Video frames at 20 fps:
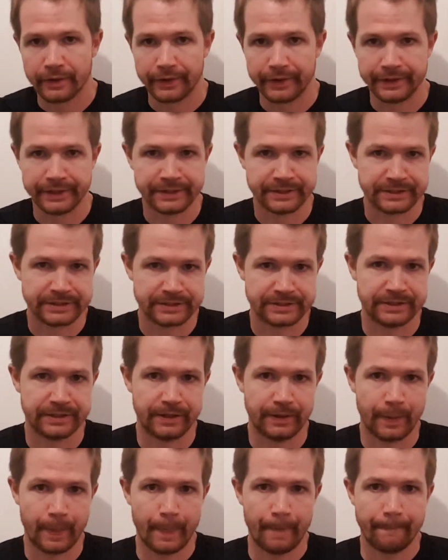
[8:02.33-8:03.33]
It's
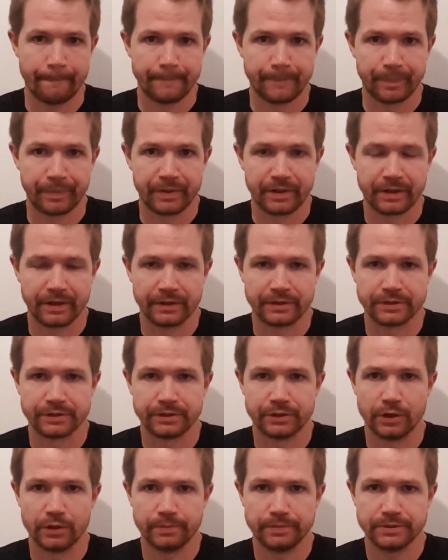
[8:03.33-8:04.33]
um, got a
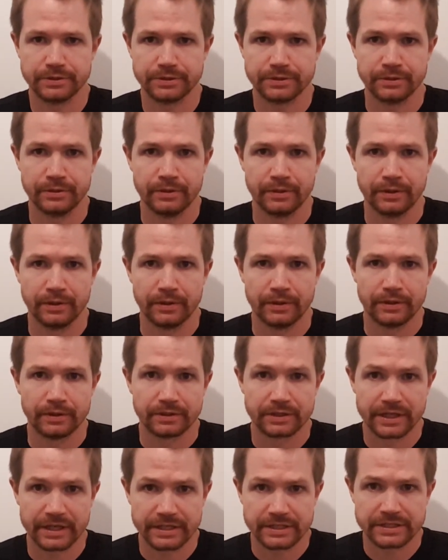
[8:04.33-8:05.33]
hops
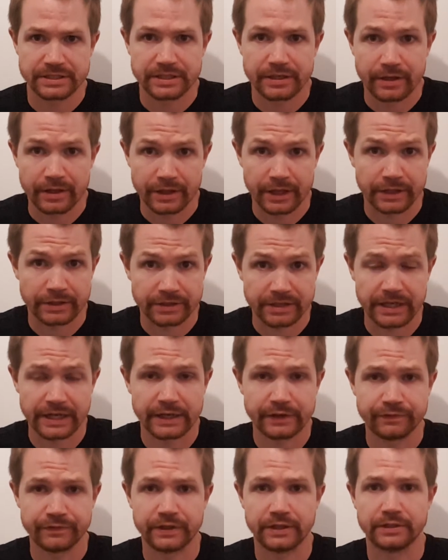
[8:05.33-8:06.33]
taste that
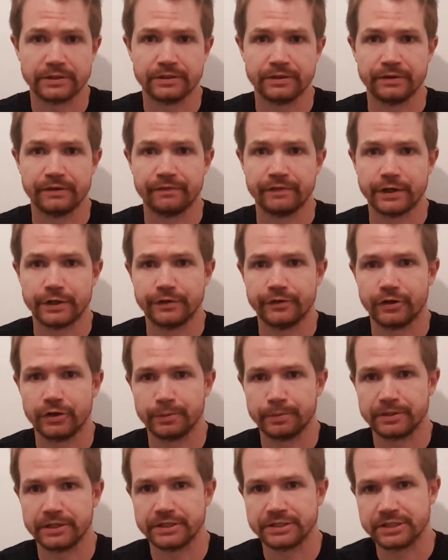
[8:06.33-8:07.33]
I find very, very
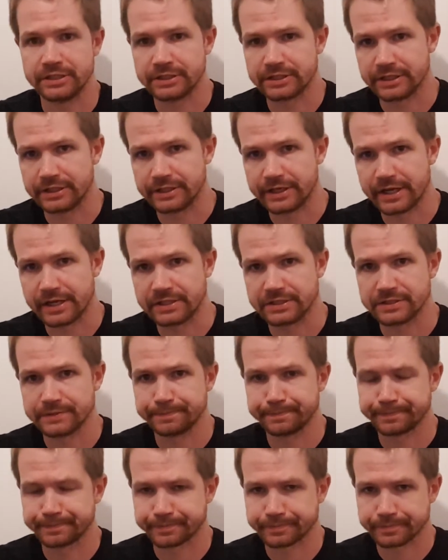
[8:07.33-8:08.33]
pleasant and nice.
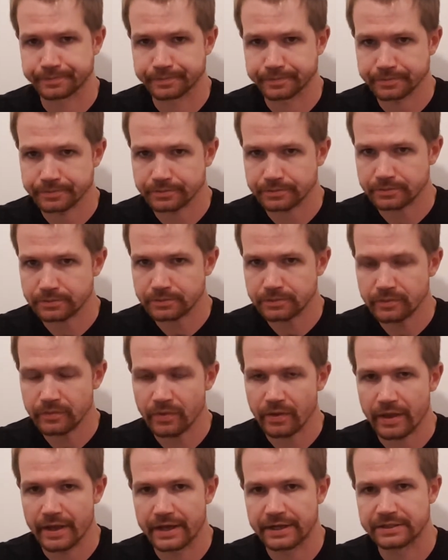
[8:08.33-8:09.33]

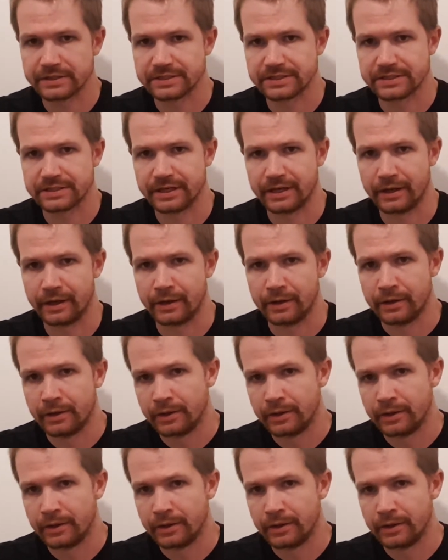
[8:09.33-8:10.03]
It's uh,